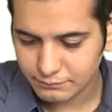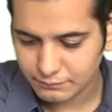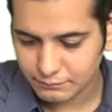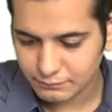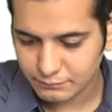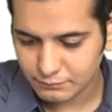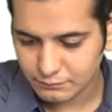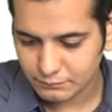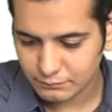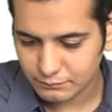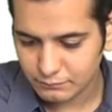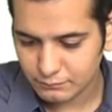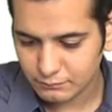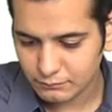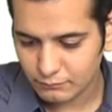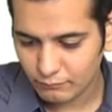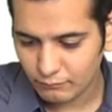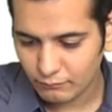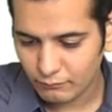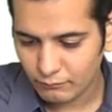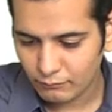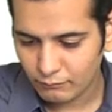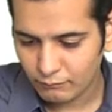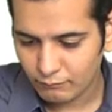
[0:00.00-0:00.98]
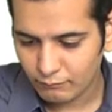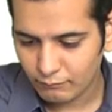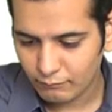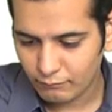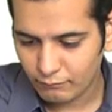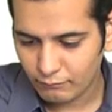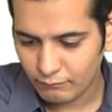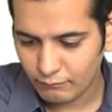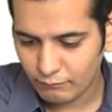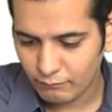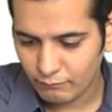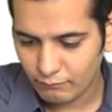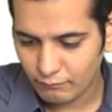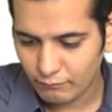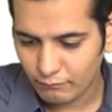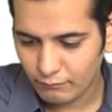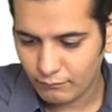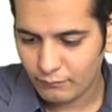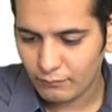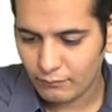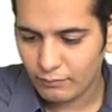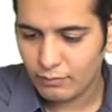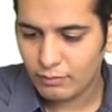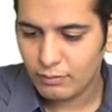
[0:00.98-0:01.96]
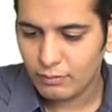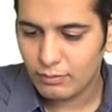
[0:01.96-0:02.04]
Nothing is said.